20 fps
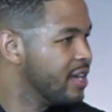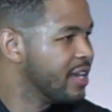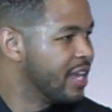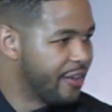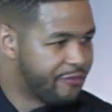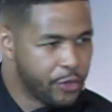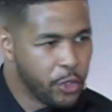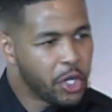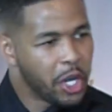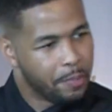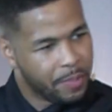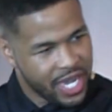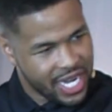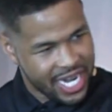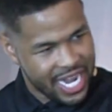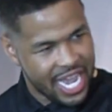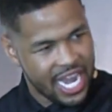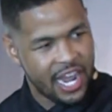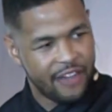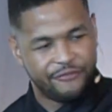If you could be in
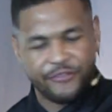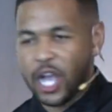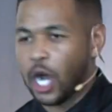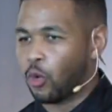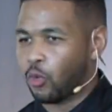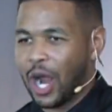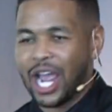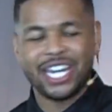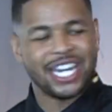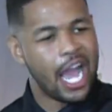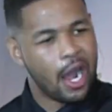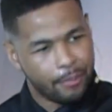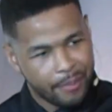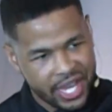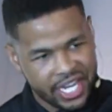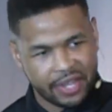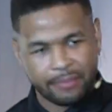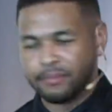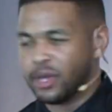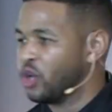the NFL right now
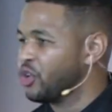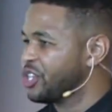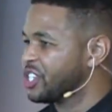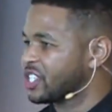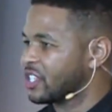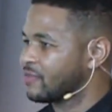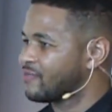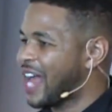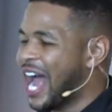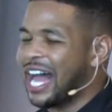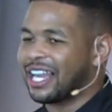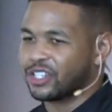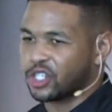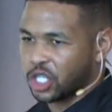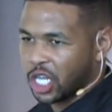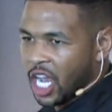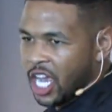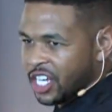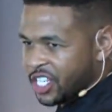making millions of dollars,